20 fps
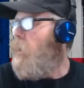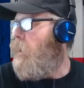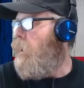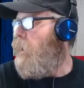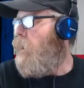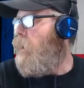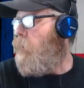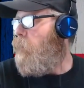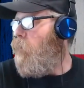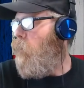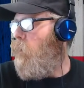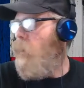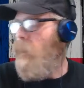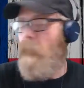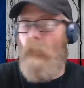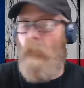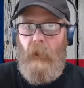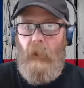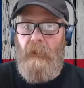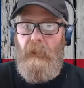And what
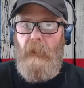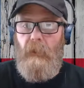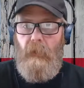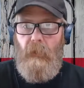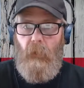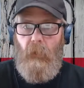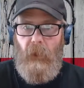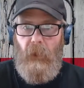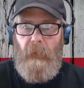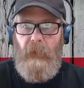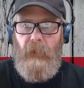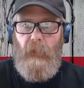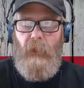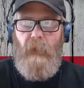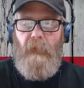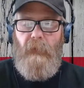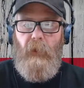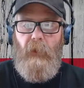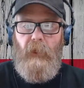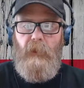I'm
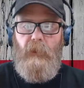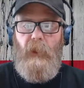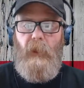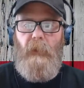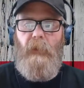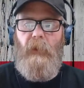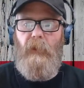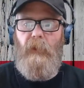doing for those people,